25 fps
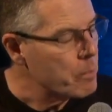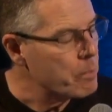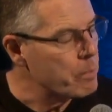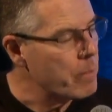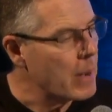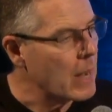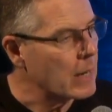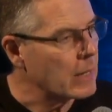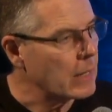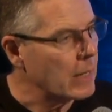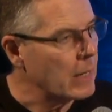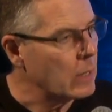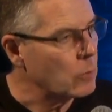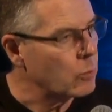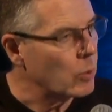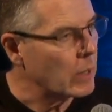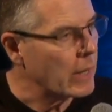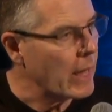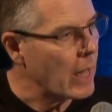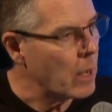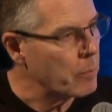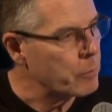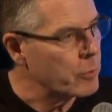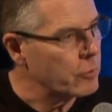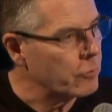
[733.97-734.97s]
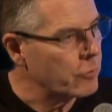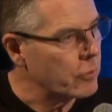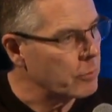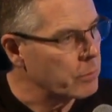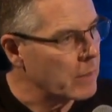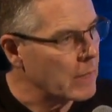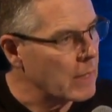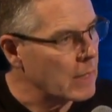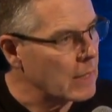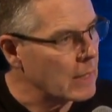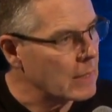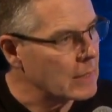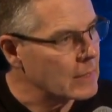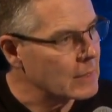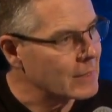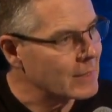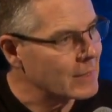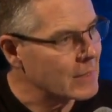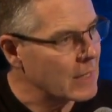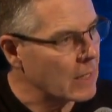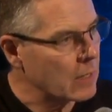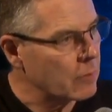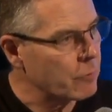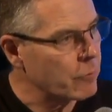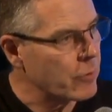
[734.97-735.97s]
but it will help you from getting
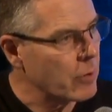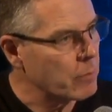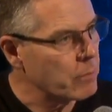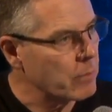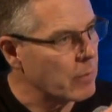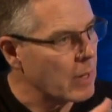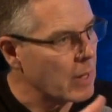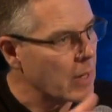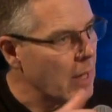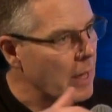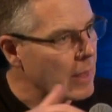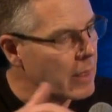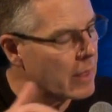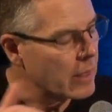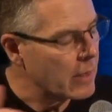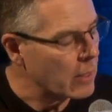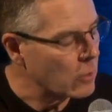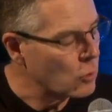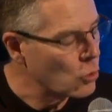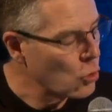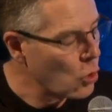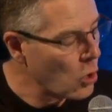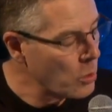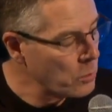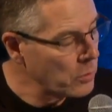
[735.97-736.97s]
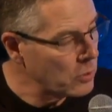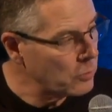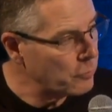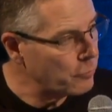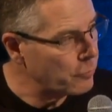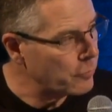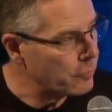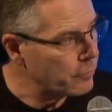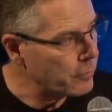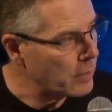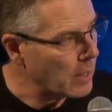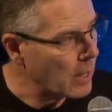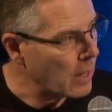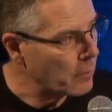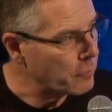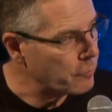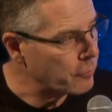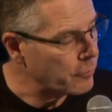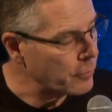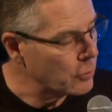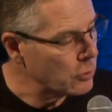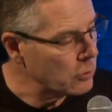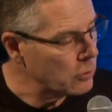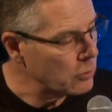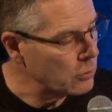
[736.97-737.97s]
sick from the normal
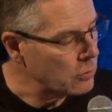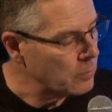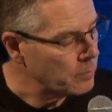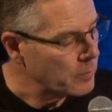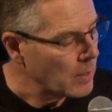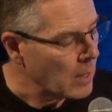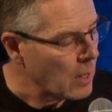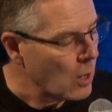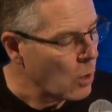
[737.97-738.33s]
flu,